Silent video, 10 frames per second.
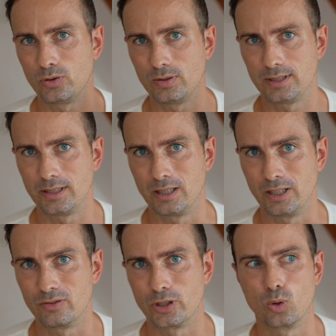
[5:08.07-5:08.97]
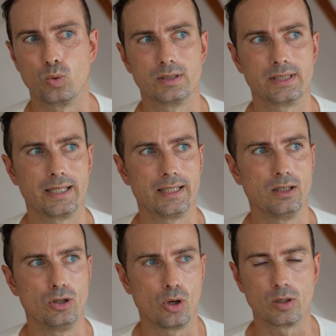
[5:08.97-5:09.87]
to see if there was any
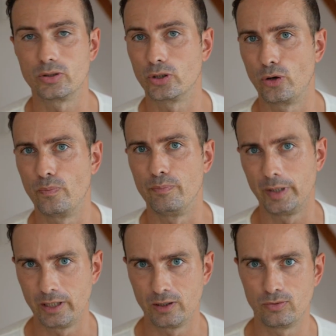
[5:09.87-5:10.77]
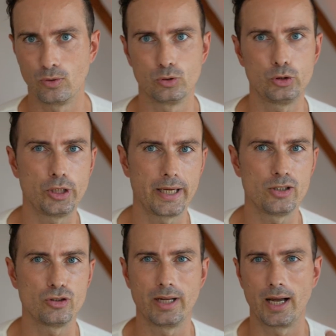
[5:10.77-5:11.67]
long-term meaningful
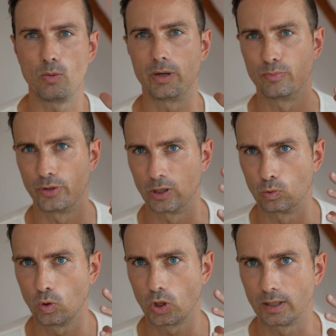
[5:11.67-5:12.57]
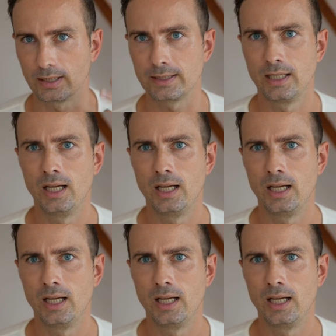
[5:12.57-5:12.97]
change in how my brain works,